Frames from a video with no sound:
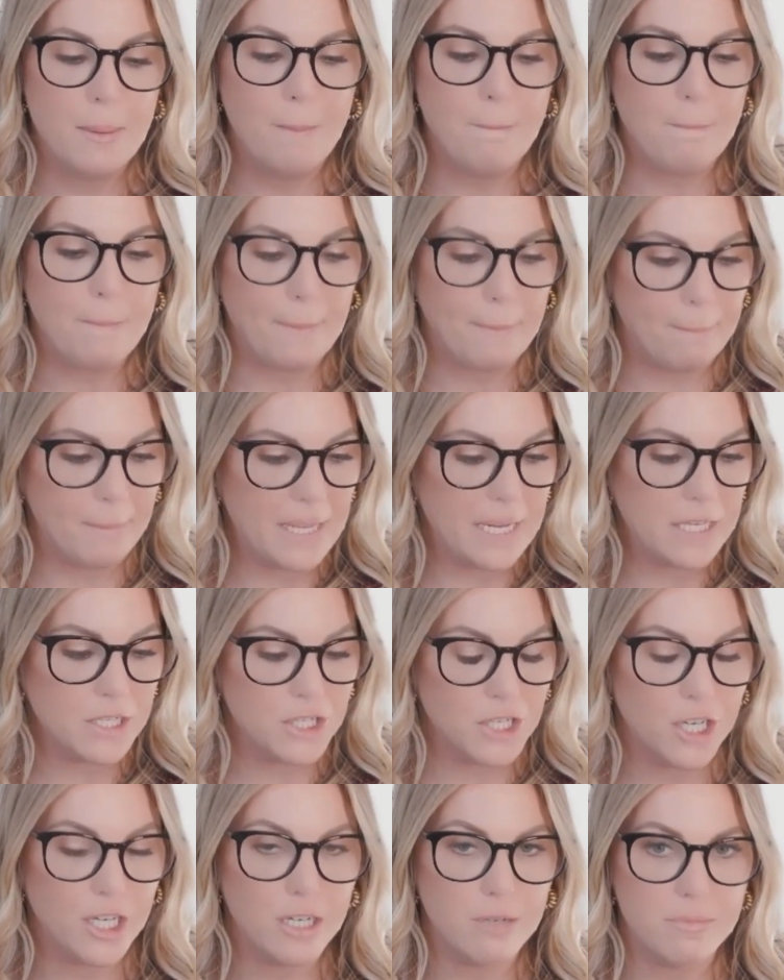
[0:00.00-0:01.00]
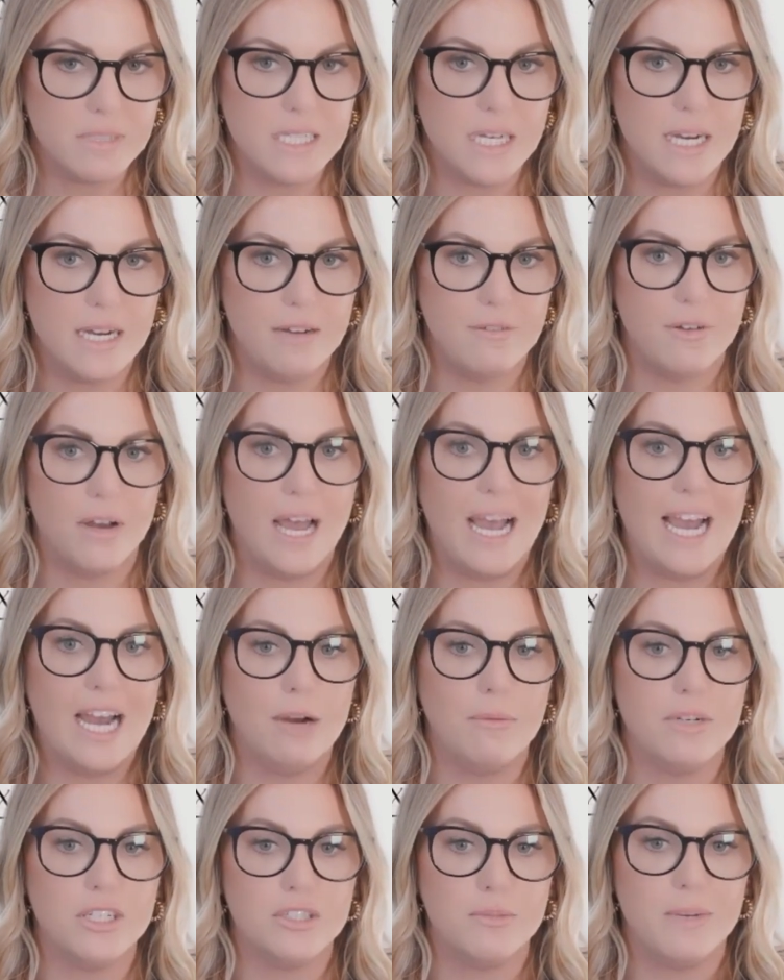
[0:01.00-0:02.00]
Yeah. In terms of how
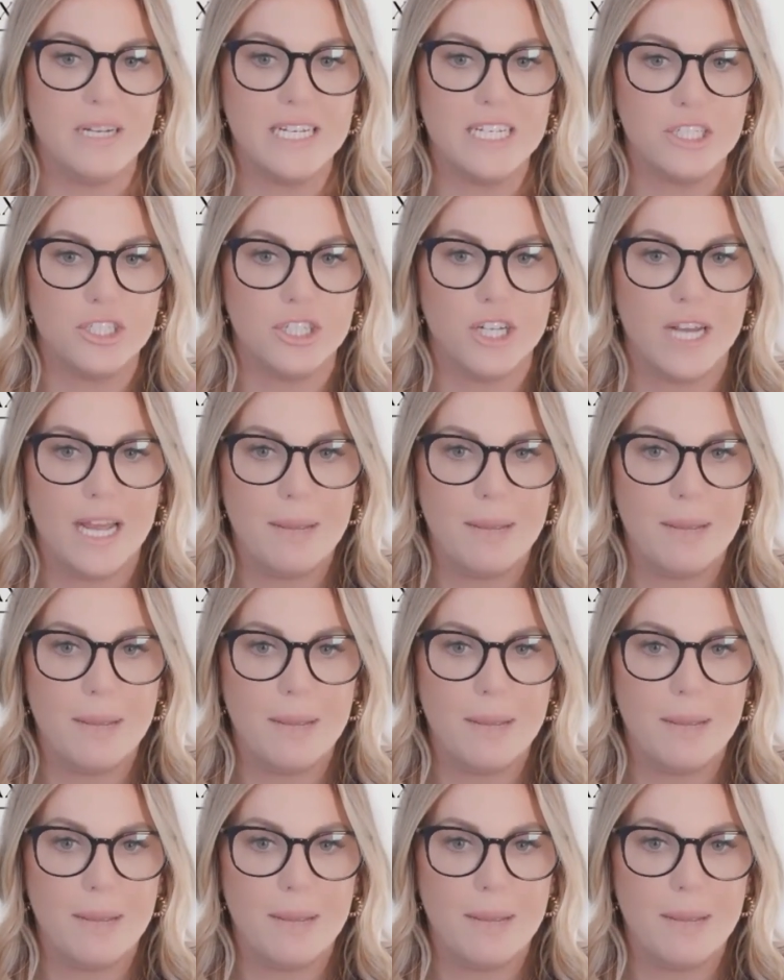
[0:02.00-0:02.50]
much money should